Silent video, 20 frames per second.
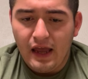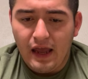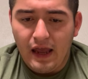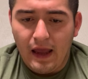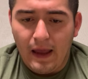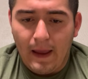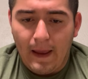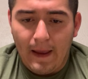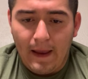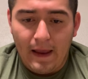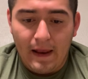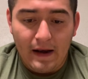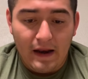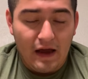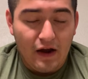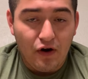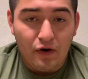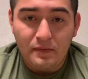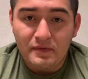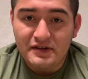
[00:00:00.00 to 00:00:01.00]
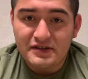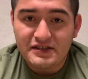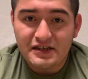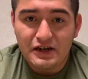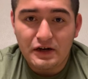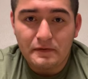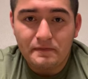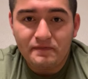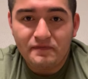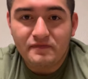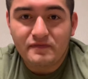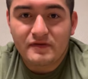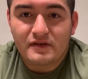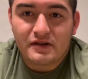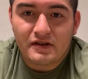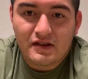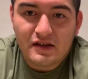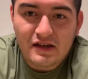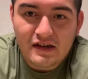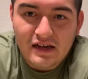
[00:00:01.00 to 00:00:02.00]
And I hope this helped.
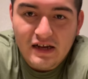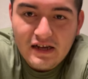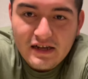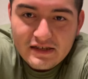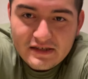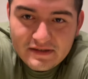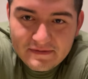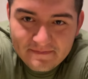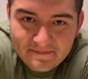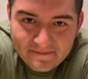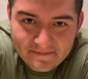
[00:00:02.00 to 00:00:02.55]
Good luck, guys.